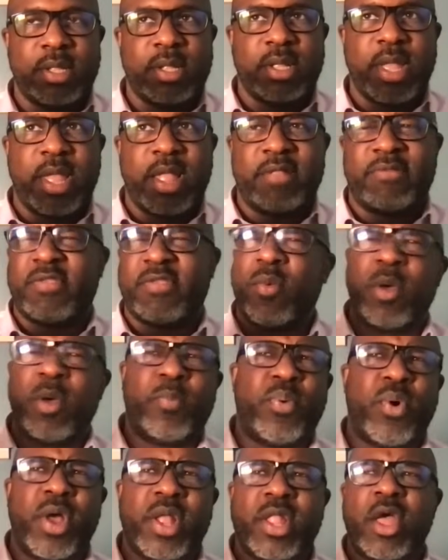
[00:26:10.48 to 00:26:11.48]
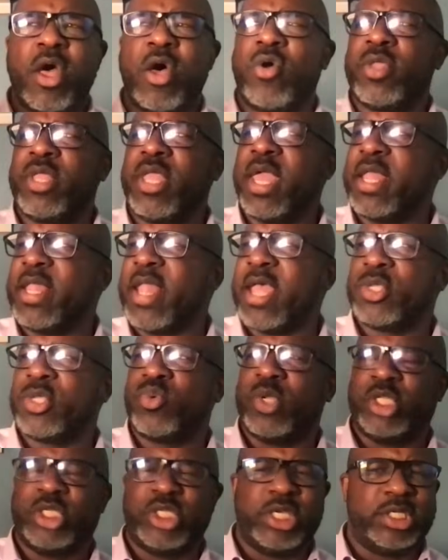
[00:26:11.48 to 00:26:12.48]
and someone pointed, oh yeah, that's
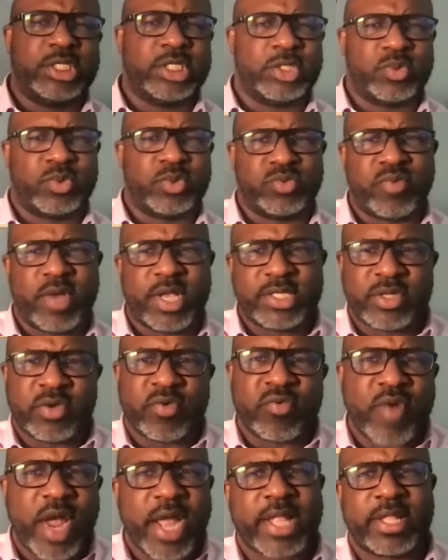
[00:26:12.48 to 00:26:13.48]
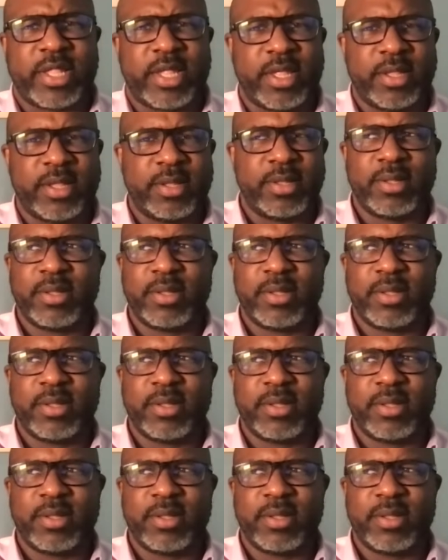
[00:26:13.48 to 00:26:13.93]
where Jesus was resurrected.